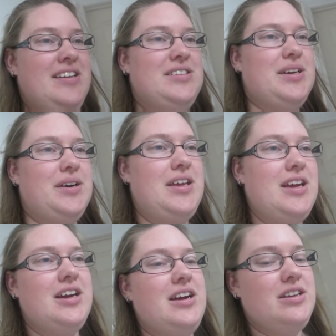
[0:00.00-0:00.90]
so
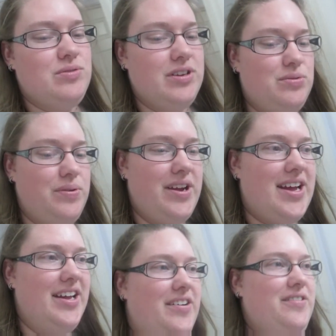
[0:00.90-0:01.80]
here is what we
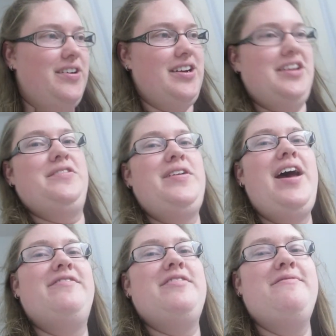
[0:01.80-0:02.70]
got going on here. We
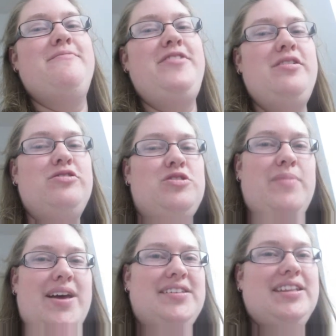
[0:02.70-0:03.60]
have a huge
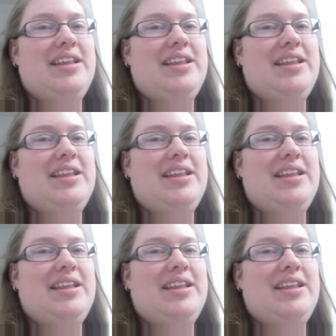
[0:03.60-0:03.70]
mess in